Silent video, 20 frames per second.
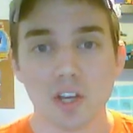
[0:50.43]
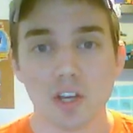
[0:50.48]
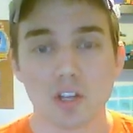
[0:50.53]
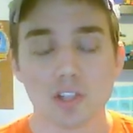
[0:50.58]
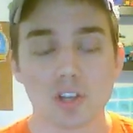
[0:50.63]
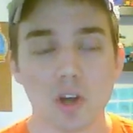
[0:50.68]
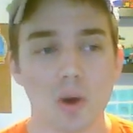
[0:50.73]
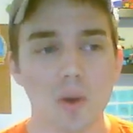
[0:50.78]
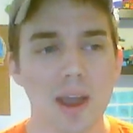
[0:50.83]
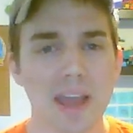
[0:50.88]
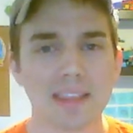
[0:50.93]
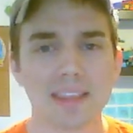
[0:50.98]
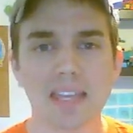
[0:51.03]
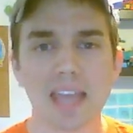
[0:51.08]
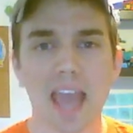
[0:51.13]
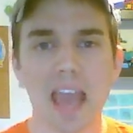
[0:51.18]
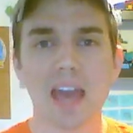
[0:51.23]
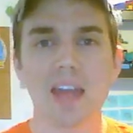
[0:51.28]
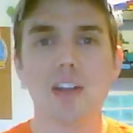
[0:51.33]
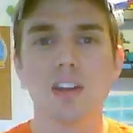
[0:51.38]
So at
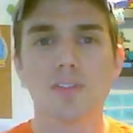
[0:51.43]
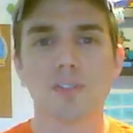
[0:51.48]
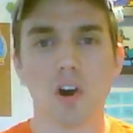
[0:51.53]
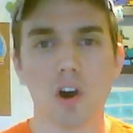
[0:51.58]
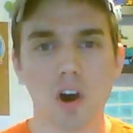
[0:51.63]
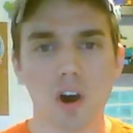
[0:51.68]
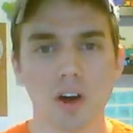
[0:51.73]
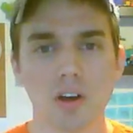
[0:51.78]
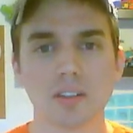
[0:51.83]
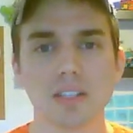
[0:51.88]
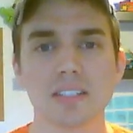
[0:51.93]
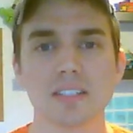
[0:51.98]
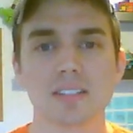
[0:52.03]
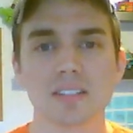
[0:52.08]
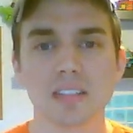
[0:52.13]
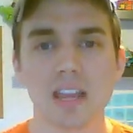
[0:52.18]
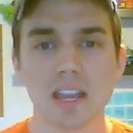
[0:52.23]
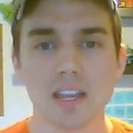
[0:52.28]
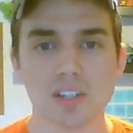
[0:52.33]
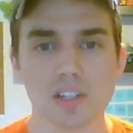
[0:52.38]
the end of all these
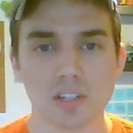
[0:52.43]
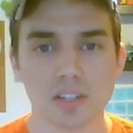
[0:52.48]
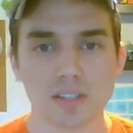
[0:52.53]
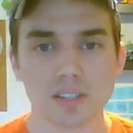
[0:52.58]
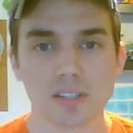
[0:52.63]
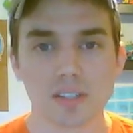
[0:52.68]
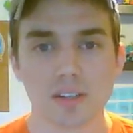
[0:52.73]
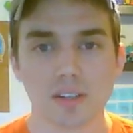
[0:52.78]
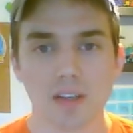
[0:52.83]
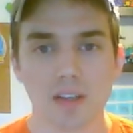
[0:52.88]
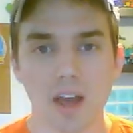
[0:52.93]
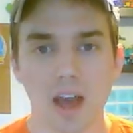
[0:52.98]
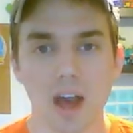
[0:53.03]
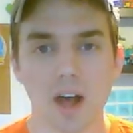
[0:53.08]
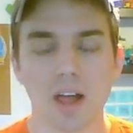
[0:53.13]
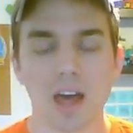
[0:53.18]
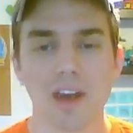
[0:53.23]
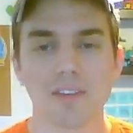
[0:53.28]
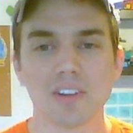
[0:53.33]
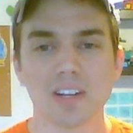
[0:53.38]
stages,
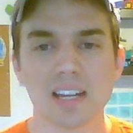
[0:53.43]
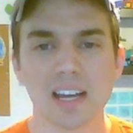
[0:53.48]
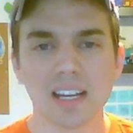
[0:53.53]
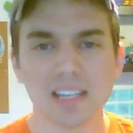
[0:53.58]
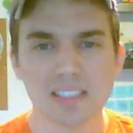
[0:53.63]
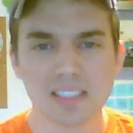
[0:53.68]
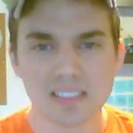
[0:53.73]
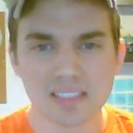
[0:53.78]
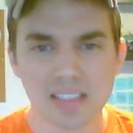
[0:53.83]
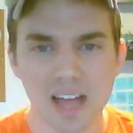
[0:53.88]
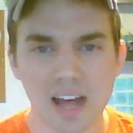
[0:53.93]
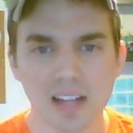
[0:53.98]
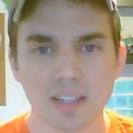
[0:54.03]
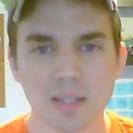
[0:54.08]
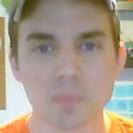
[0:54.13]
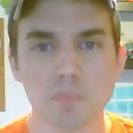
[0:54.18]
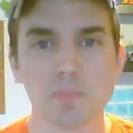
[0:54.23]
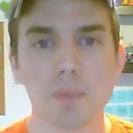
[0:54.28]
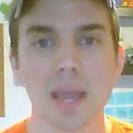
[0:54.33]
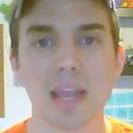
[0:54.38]
I'll have a nice
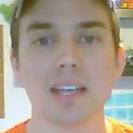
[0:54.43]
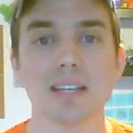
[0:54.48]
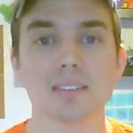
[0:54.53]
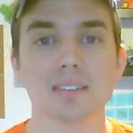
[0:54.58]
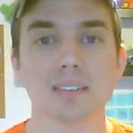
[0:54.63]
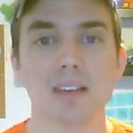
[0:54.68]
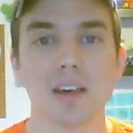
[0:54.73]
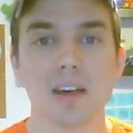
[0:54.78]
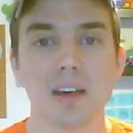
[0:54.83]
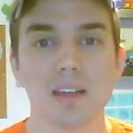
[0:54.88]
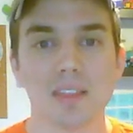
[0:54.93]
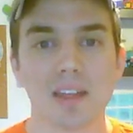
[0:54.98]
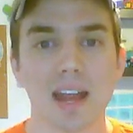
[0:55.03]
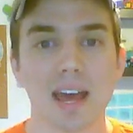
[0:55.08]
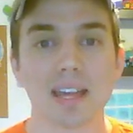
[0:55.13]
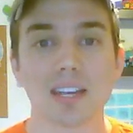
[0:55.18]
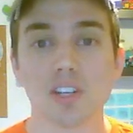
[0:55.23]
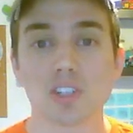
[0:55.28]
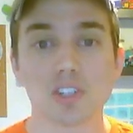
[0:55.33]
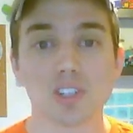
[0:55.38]
solid base that
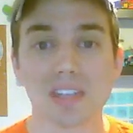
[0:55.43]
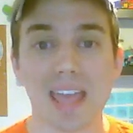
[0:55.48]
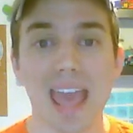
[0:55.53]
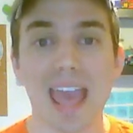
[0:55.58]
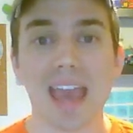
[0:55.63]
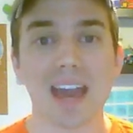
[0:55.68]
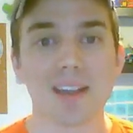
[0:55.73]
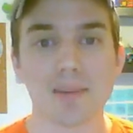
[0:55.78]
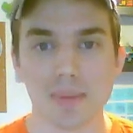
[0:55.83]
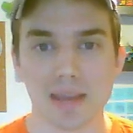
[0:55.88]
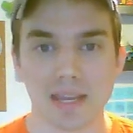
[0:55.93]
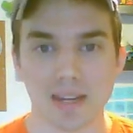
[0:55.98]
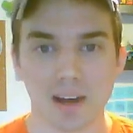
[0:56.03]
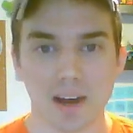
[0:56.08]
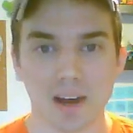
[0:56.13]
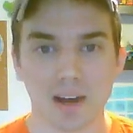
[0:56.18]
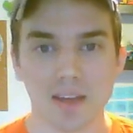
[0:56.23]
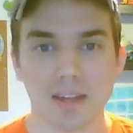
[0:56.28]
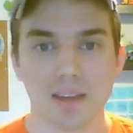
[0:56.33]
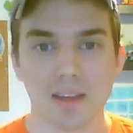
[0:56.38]
I could just animate
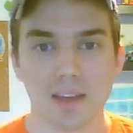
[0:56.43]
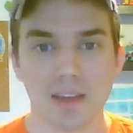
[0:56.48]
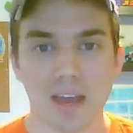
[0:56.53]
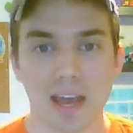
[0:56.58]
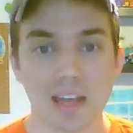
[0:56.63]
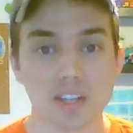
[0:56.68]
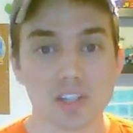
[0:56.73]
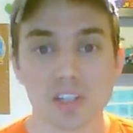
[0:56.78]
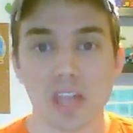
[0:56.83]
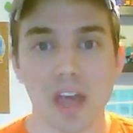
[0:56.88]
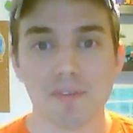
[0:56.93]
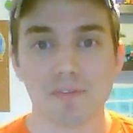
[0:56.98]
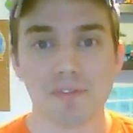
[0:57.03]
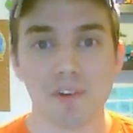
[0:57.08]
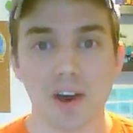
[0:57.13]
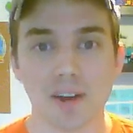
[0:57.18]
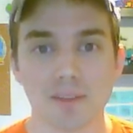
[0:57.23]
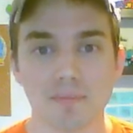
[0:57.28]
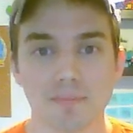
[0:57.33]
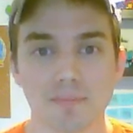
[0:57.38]
on and just have
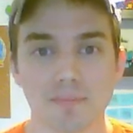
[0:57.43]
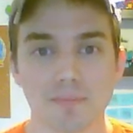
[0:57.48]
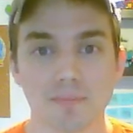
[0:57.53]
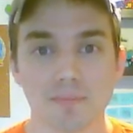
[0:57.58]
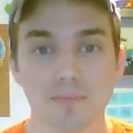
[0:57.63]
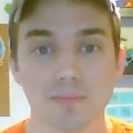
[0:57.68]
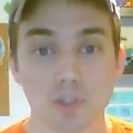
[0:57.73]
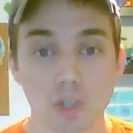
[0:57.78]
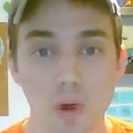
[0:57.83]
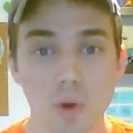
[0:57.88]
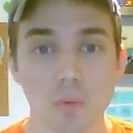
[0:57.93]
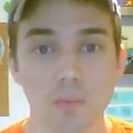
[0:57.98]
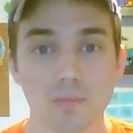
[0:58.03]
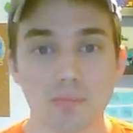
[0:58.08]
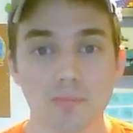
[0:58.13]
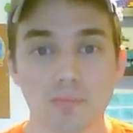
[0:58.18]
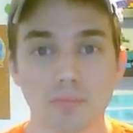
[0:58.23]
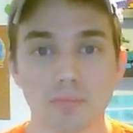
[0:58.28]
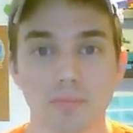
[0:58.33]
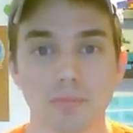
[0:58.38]
fun. So,
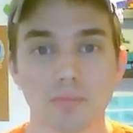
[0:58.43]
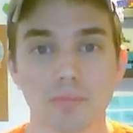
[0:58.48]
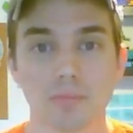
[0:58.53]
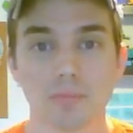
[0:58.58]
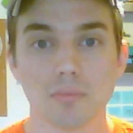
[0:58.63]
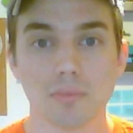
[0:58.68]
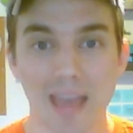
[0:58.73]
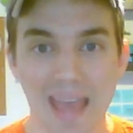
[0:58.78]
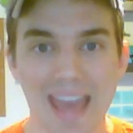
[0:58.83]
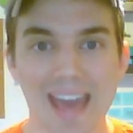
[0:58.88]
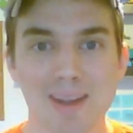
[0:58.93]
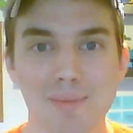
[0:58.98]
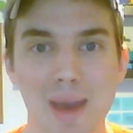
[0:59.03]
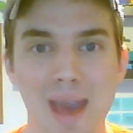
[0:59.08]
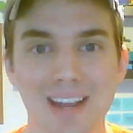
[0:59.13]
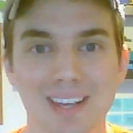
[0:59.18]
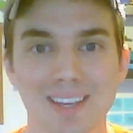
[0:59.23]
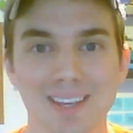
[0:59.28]
animatic.